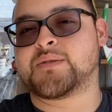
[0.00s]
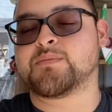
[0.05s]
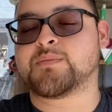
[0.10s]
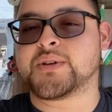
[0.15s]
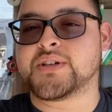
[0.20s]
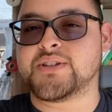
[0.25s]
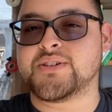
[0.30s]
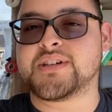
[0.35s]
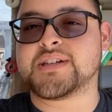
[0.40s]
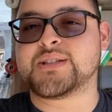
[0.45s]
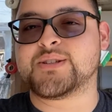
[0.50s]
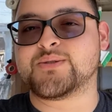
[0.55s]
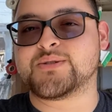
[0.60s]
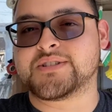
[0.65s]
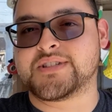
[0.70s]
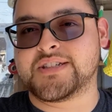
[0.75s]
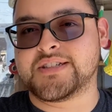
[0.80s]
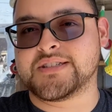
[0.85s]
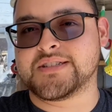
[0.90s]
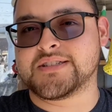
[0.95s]
But you can use
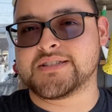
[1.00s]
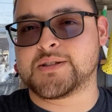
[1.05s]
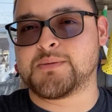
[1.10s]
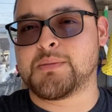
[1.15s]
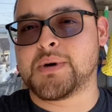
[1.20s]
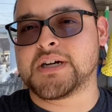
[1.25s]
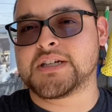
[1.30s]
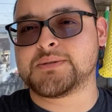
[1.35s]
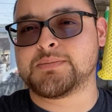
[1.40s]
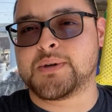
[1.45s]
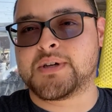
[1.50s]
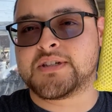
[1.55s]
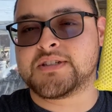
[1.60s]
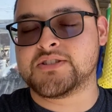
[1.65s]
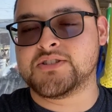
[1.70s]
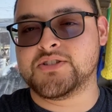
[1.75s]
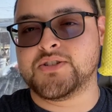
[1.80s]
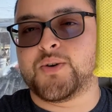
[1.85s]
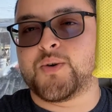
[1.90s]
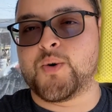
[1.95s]
this, the bug
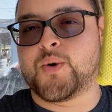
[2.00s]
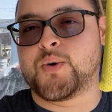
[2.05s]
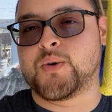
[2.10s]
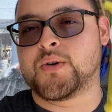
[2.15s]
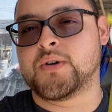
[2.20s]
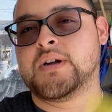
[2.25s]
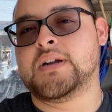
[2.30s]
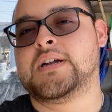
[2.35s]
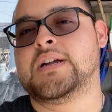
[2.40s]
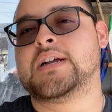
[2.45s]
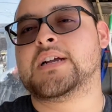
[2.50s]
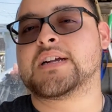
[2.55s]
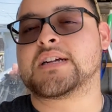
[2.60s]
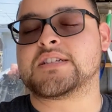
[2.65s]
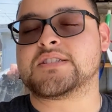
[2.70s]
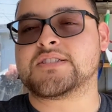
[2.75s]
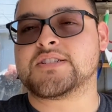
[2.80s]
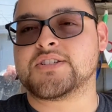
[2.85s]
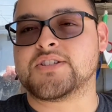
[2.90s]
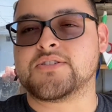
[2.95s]
sponge, or
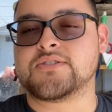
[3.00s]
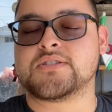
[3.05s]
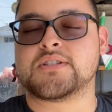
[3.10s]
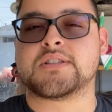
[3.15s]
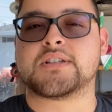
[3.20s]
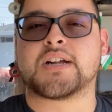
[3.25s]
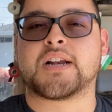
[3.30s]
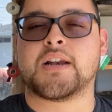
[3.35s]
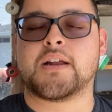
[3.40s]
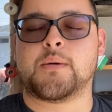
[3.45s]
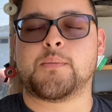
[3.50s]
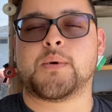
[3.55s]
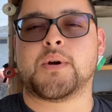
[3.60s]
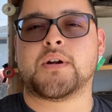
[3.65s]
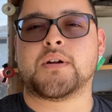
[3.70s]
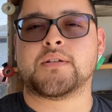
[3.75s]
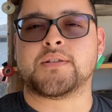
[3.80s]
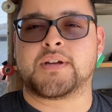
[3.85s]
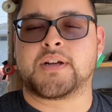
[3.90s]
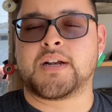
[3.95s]
continue using the clay
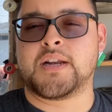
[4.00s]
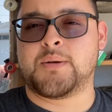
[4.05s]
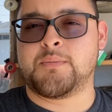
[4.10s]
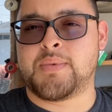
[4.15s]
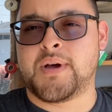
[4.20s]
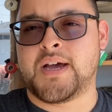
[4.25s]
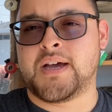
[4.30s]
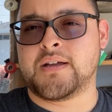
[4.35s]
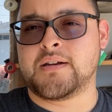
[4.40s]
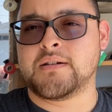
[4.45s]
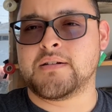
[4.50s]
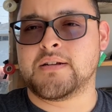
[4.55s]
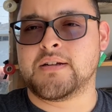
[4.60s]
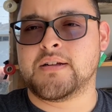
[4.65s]
bar, the clay pad.